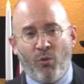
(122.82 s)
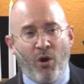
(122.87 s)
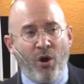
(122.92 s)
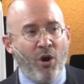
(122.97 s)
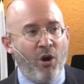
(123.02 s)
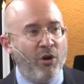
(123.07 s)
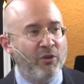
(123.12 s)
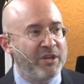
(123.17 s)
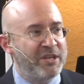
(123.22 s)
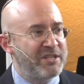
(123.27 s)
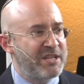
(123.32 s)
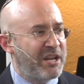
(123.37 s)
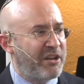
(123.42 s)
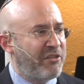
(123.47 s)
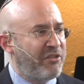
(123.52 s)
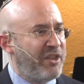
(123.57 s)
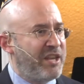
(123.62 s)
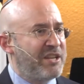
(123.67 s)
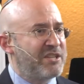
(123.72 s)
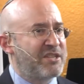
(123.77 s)
Wall, these kind
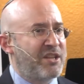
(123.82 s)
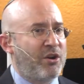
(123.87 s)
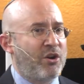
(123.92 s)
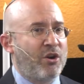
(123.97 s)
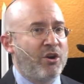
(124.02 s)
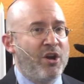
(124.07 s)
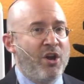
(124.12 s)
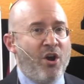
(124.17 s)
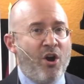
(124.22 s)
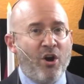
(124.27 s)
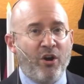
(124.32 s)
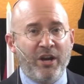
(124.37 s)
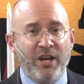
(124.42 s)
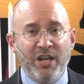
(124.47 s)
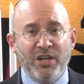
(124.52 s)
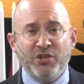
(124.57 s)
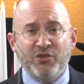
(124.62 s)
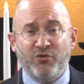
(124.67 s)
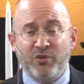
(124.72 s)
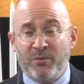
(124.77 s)
of things that are
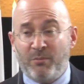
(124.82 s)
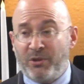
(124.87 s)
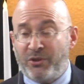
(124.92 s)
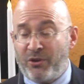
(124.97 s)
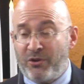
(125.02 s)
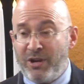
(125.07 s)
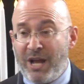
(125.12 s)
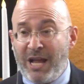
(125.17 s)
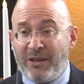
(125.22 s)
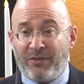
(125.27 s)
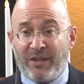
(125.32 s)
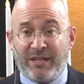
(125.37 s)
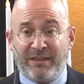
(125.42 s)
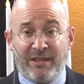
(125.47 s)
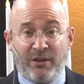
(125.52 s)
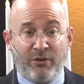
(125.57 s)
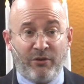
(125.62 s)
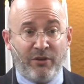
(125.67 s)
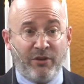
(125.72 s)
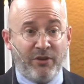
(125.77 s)
history, but they're not
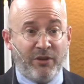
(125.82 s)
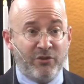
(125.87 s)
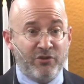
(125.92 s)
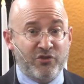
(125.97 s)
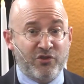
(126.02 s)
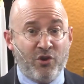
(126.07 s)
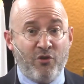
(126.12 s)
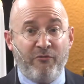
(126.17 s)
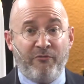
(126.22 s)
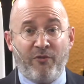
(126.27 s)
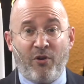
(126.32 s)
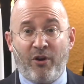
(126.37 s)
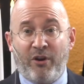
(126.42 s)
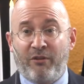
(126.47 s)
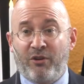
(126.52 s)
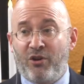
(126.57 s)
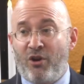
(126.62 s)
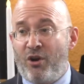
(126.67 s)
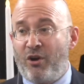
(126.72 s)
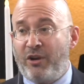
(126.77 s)
like they're so
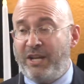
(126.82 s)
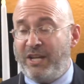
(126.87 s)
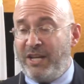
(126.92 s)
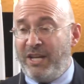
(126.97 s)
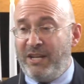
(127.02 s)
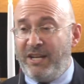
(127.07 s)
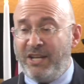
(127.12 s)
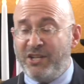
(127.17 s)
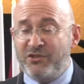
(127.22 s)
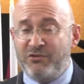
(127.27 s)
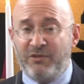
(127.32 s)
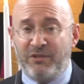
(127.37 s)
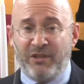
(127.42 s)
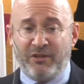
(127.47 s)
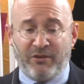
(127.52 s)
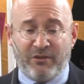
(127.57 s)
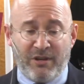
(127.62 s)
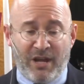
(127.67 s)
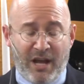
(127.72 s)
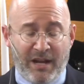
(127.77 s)
far gone in history
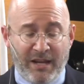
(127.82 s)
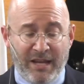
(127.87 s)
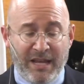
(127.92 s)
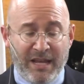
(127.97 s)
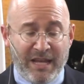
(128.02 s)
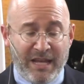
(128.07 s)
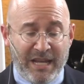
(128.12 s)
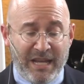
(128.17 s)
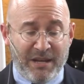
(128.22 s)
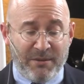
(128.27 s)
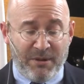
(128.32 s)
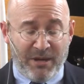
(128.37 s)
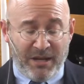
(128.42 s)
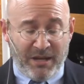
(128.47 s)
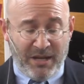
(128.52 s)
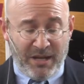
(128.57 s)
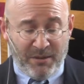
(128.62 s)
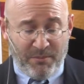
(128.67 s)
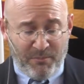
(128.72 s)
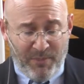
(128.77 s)
that they're not
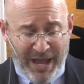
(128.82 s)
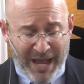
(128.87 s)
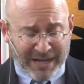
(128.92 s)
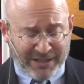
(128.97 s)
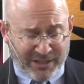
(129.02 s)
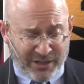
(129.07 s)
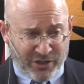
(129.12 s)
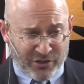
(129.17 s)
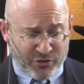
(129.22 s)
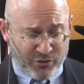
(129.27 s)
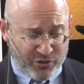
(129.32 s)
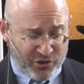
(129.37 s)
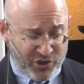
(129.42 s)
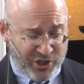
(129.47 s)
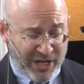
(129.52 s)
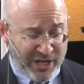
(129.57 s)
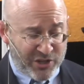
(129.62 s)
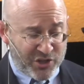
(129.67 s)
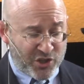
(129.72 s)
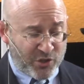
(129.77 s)
impacting us or
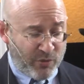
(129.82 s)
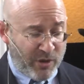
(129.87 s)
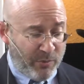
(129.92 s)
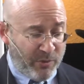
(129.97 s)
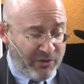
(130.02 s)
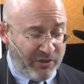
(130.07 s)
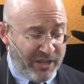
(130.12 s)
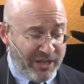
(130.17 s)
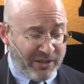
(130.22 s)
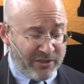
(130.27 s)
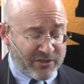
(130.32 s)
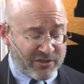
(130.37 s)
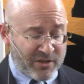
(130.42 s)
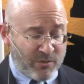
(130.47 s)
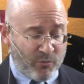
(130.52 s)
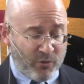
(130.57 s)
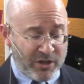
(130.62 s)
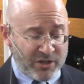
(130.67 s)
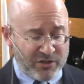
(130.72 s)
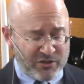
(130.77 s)
change the way we think in
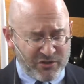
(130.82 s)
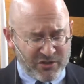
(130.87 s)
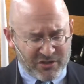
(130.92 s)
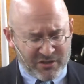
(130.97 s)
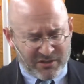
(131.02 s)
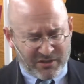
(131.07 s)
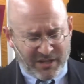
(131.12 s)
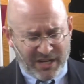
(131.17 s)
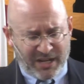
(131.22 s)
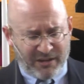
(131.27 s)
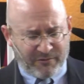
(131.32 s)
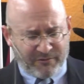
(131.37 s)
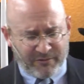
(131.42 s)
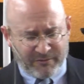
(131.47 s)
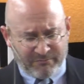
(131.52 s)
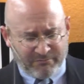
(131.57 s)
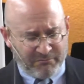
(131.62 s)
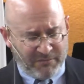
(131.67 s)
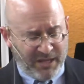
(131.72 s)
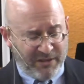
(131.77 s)
some ways. Just to kind of,
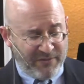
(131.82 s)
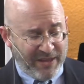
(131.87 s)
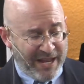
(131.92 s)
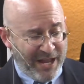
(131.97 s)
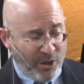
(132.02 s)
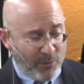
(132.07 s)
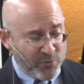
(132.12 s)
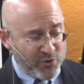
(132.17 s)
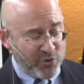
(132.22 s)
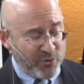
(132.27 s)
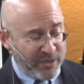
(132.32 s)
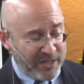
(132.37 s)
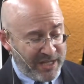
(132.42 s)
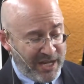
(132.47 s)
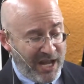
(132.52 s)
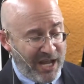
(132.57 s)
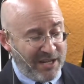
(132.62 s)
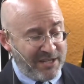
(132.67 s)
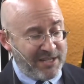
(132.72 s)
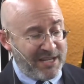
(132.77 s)
if that helps you in
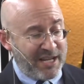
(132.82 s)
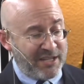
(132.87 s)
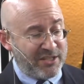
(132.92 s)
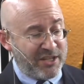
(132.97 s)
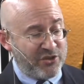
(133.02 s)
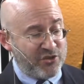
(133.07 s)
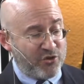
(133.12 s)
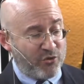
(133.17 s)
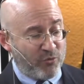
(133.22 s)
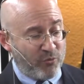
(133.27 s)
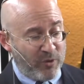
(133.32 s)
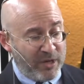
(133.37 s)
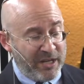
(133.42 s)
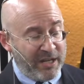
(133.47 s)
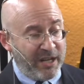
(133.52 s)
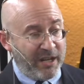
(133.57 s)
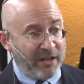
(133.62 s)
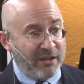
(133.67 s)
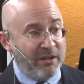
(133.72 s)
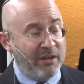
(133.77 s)
context as you're
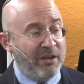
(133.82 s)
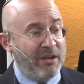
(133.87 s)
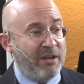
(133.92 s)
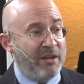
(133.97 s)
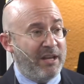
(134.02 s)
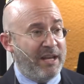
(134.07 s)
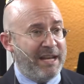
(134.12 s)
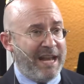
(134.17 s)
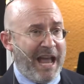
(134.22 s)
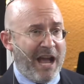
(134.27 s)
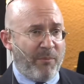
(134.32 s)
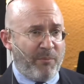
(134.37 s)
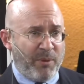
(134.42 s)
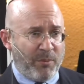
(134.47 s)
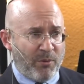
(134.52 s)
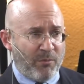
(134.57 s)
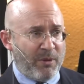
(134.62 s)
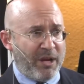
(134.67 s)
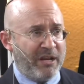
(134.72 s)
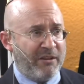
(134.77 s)
reading and how
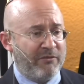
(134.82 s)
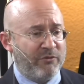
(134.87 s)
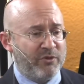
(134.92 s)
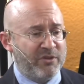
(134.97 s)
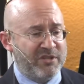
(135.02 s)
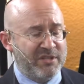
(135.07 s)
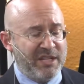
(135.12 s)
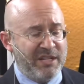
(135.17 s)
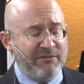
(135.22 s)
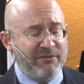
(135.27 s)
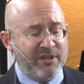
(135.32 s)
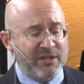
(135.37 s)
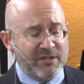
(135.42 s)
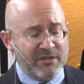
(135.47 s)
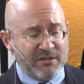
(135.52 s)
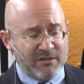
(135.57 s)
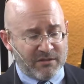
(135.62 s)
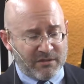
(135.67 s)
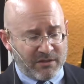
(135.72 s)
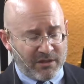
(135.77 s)
people might have received
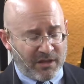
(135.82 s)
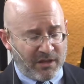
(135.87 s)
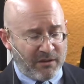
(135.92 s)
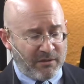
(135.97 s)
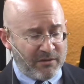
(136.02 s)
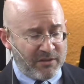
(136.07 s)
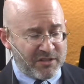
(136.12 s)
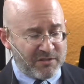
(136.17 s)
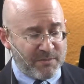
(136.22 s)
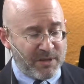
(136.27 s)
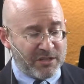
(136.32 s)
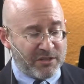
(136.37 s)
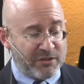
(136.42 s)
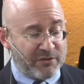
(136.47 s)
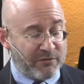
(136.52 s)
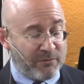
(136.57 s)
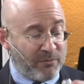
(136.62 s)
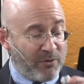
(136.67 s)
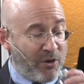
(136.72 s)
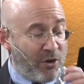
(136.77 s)
this this
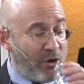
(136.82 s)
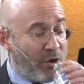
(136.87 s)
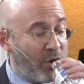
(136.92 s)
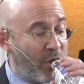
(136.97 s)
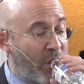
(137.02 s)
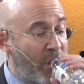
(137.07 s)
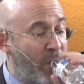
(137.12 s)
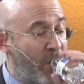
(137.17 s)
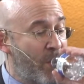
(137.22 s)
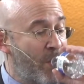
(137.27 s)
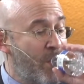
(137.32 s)
message from Paul.